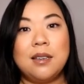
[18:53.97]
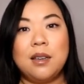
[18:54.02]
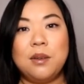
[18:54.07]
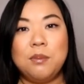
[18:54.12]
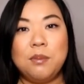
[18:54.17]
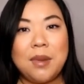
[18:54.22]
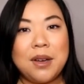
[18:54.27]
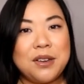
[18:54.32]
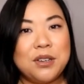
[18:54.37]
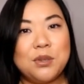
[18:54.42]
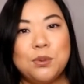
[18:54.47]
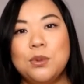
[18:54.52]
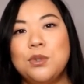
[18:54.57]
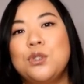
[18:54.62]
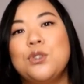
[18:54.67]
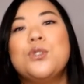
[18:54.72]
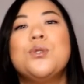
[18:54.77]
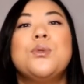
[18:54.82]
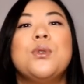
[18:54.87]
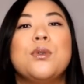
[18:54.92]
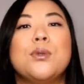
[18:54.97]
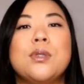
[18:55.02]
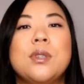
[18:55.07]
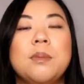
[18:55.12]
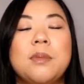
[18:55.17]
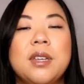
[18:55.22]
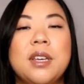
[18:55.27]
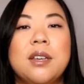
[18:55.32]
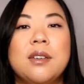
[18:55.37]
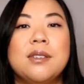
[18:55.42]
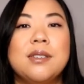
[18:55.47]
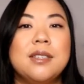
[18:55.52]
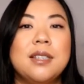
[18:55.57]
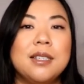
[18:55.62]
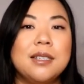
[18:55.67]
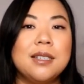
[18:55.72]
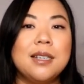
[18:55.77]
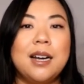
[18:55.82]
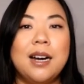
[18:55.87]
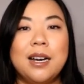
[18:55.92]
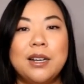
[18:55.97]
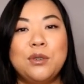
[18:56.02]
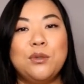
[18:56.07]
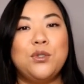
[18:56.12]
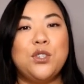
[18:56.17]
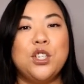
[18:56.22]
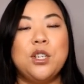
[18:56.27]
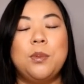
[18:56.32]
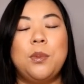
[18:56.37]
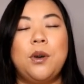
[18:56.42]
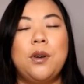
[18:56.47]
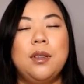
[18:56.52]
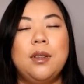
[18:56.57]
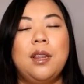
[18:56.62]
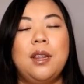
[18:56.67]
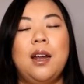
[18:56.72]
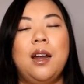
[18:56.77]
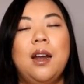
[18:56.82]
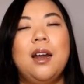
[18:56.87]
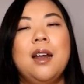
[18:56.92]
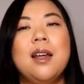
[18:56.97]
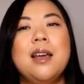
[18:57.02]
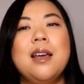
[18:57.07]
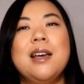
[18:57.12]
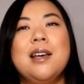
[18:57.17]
I might as well just throw something else that's kind of cheaper in there.